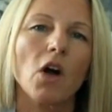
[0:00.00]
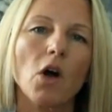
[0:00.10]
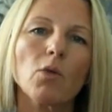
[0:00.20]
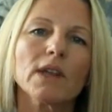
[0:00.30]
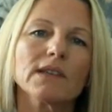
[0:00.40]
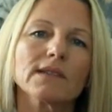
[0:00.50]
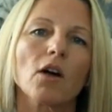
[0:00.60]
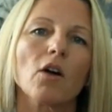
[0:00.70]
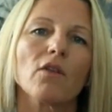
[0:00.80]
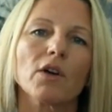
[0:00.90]
always
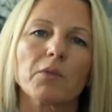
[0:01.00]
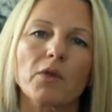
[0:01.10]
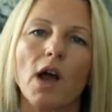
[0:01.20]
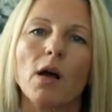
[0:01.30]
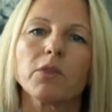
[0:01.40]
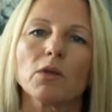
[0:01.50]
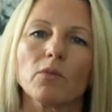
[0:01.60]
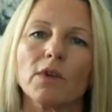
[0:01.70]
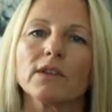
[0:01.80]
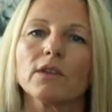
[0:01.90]
solve a
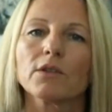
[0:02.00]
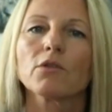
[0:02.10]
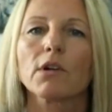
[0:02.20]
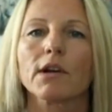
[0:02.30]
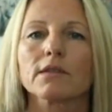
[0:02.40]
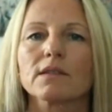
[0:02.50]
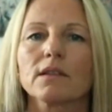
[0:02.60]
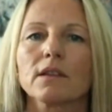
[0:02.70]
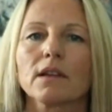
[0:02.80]
problem with your course.